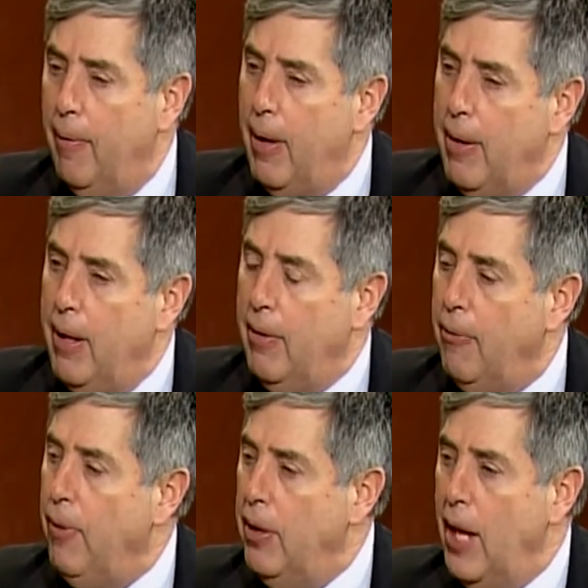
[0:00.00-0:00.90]
Right.
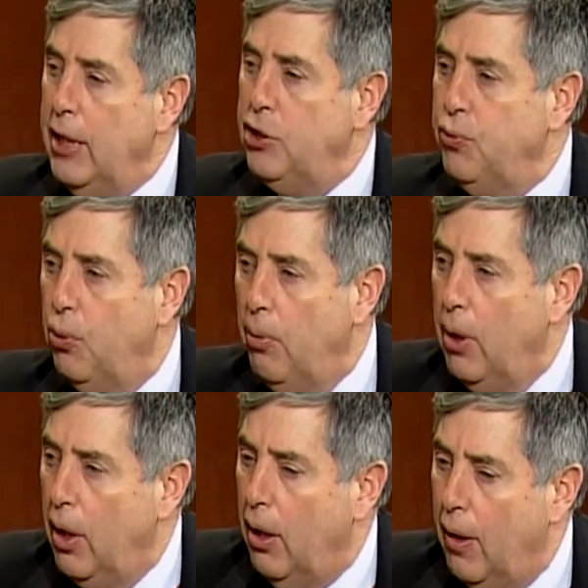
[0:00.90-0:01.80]
In Nashville,
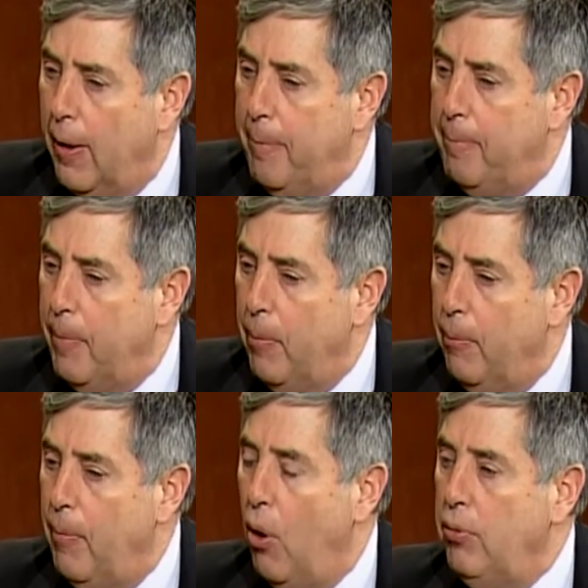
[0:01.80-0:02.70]

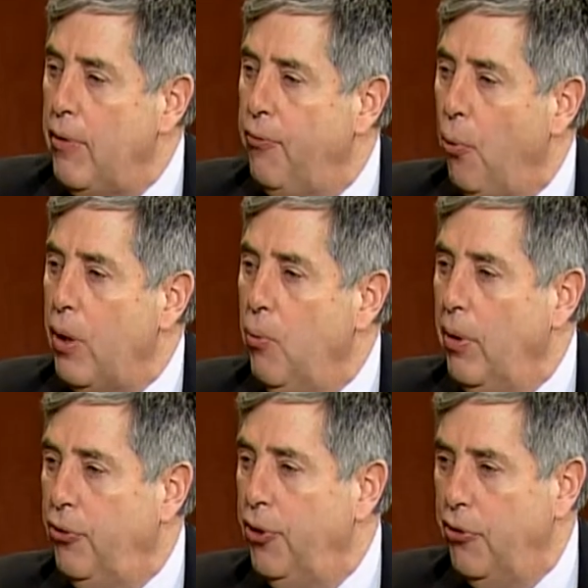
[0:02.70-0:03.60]
only 41
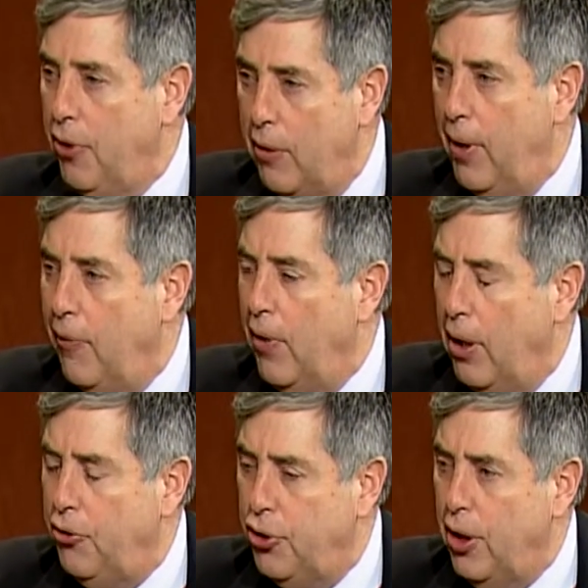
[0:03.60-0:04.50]
cents out of every
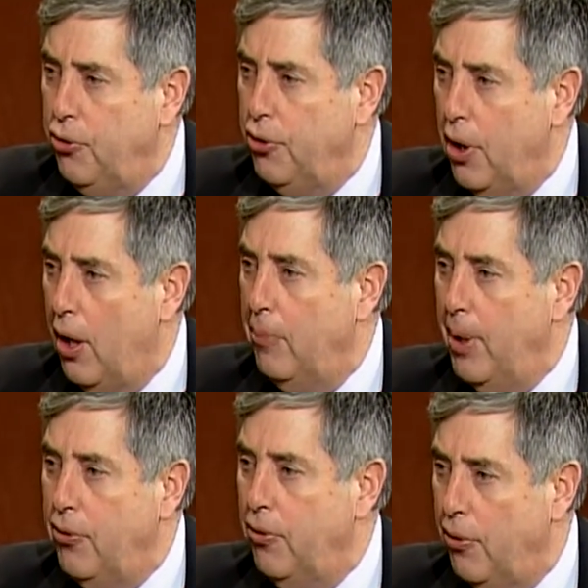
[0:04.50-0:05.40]
education dollar
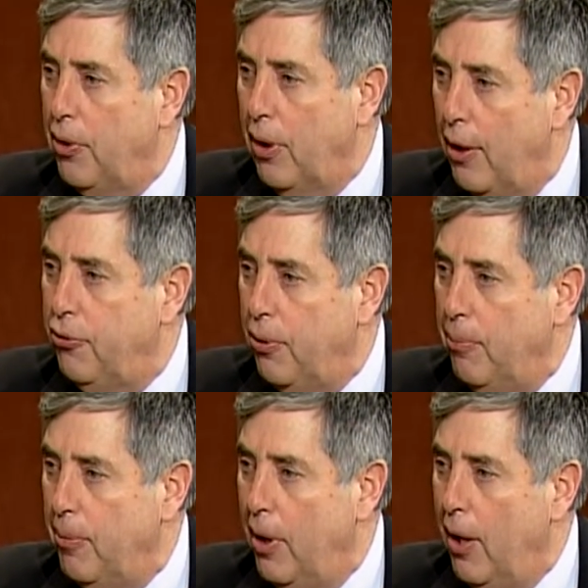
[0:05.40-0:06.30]
makes it to the classroom.
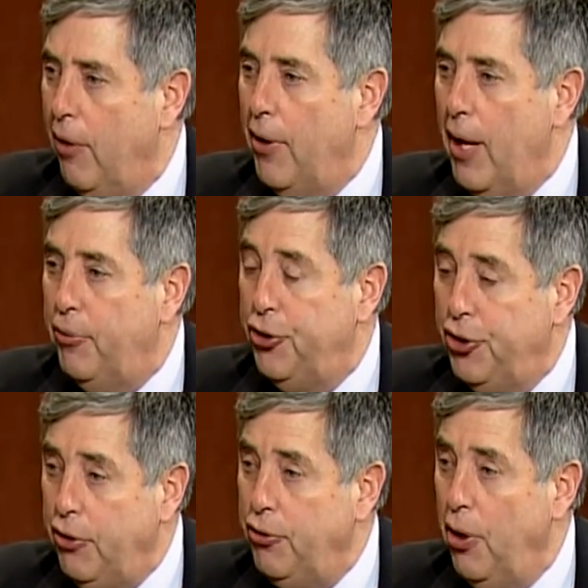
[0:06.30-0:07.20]
They have
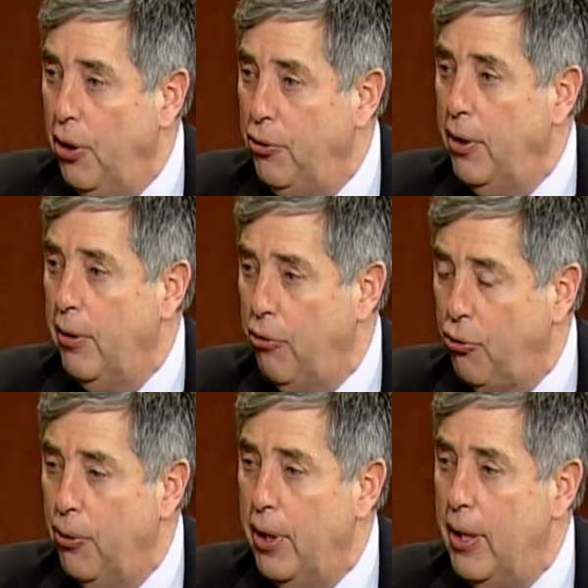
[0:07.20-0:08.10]

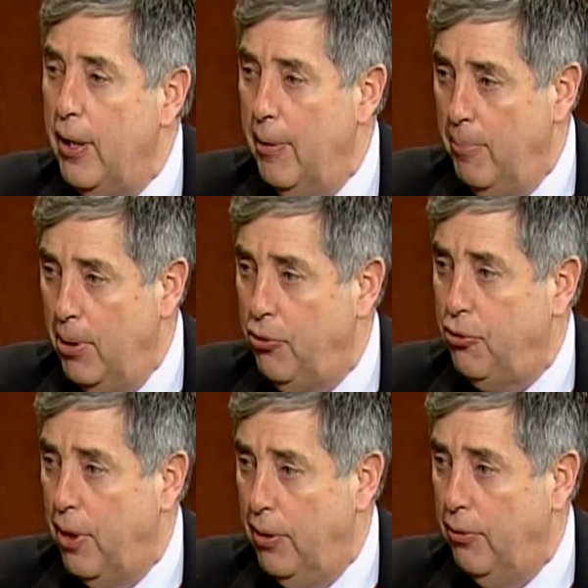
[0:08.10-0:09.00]
603
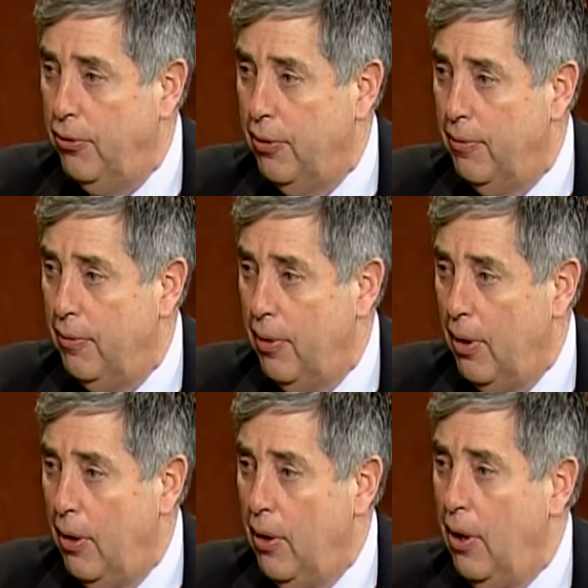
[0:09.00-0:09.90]
administrators. Okay.